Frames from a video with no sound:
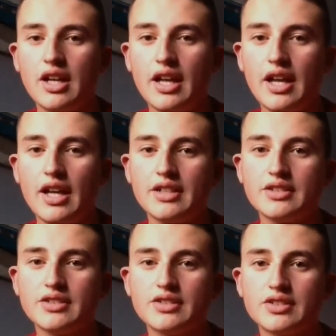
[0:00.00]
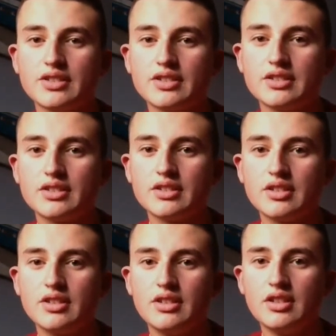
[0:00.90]
And
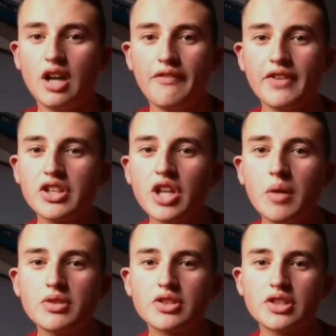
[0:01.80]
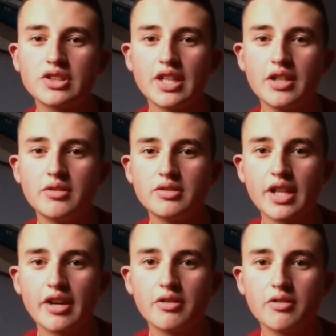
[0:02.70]
I think Noah's going to tell
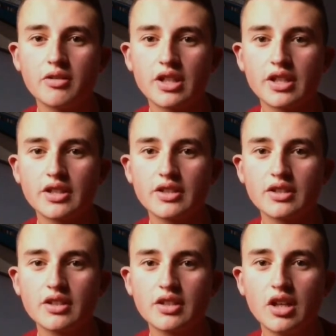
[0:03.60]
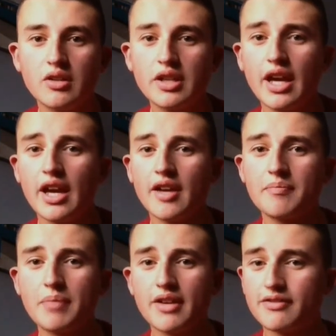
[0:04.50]
Daryl like, oh yeah,
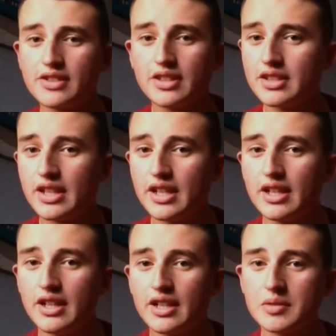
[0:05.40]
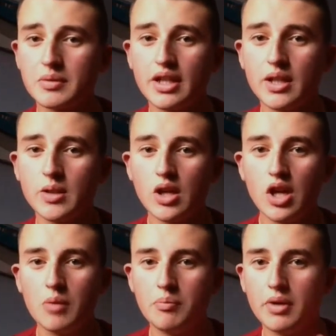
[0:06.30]
Beth's in there as well,
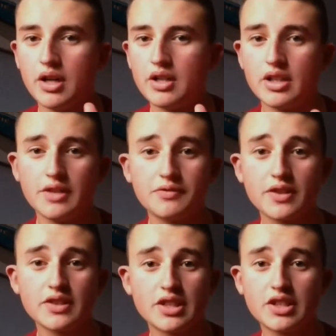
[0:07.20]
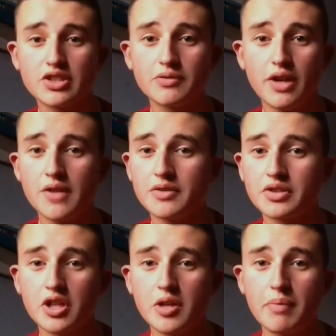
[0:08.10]
but if there's any survivors,
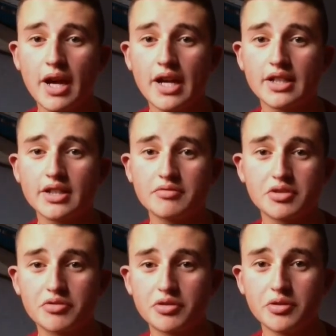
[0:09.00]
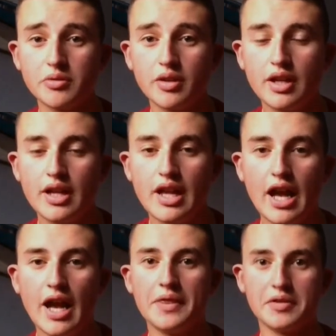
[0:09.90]
go back, recruit,
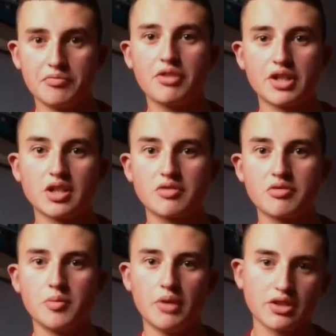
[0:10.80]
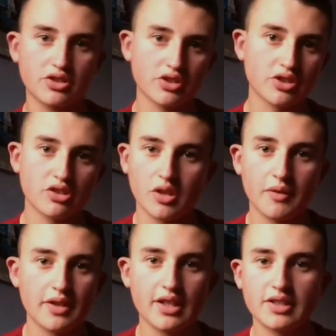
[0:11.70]
and then Rick and the group are just going to go
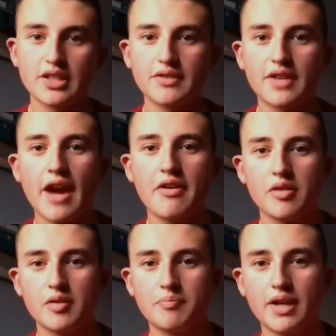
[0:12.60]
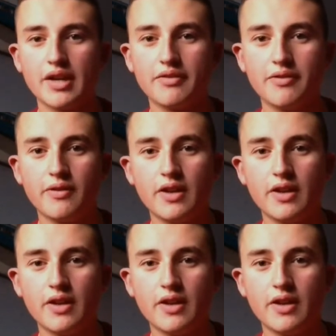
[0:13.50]
in there and save Carol and Beth.